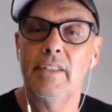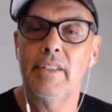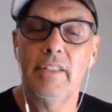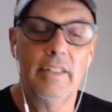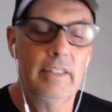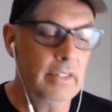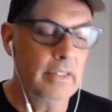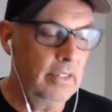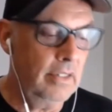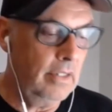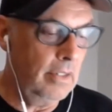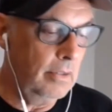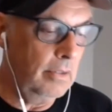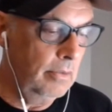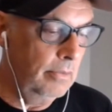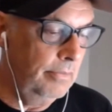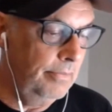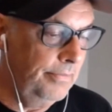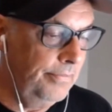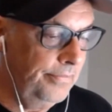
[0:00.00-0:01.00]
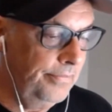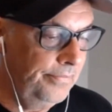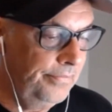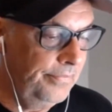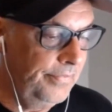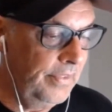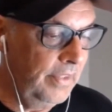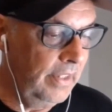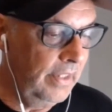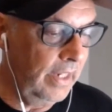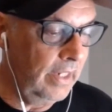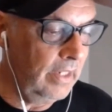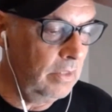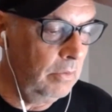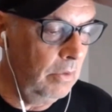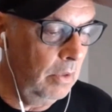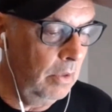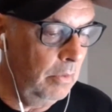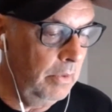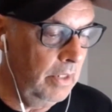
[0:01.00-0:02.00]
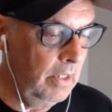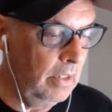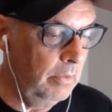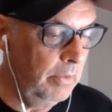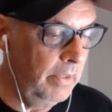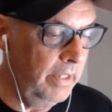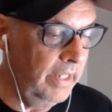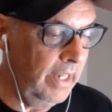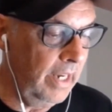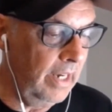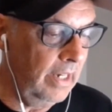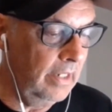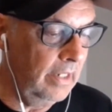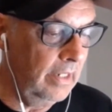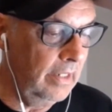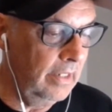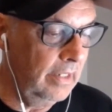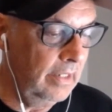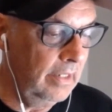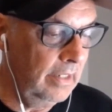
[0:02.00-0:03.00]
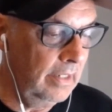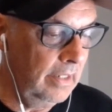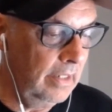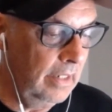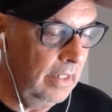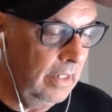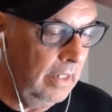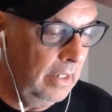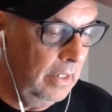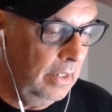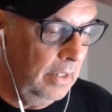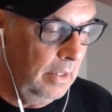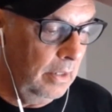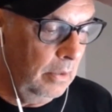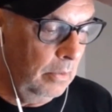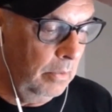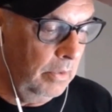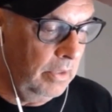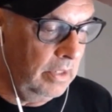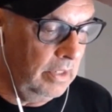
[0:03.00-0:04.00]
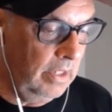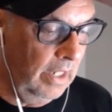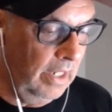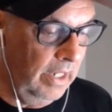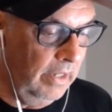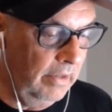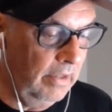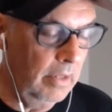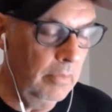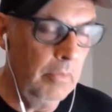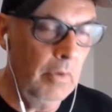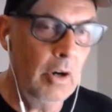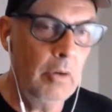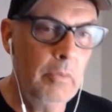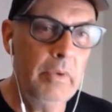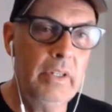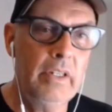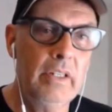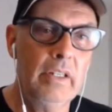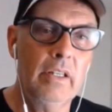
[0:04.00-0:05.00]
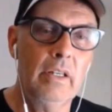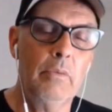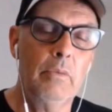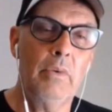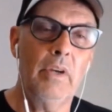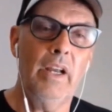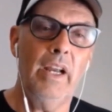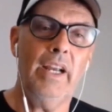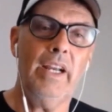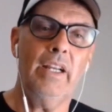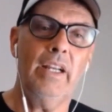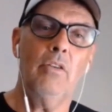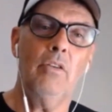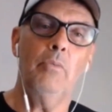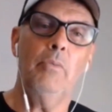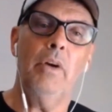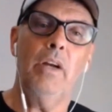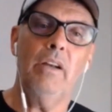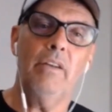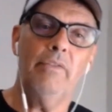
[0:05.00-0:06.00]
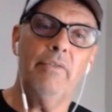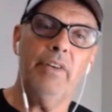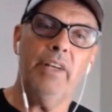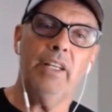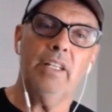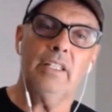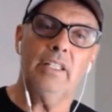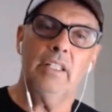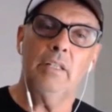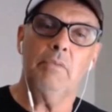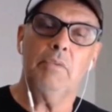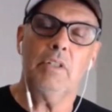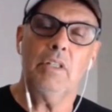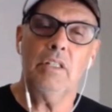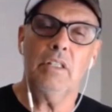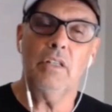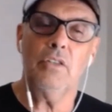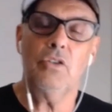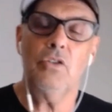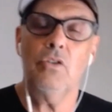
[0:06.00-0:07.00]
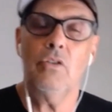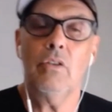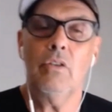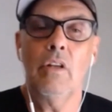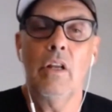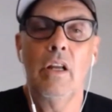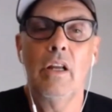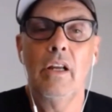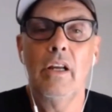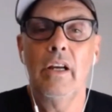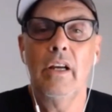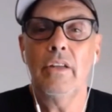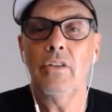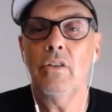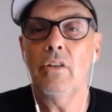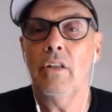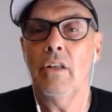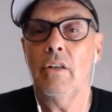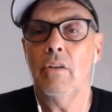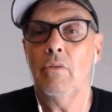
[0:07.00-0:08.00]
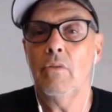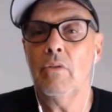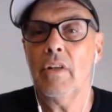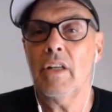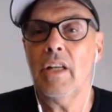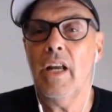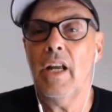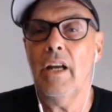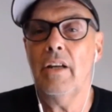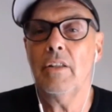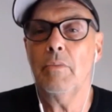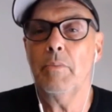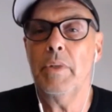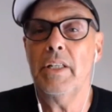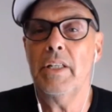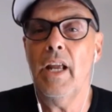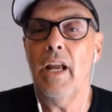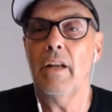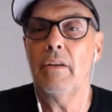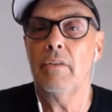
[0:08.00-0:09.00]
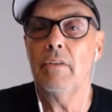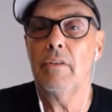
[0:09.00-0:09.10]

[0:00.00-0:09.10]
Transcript: So that's where we are with that. We're still here at the moment, and we're hanging on by our fingertips, because I should in all accounts be down.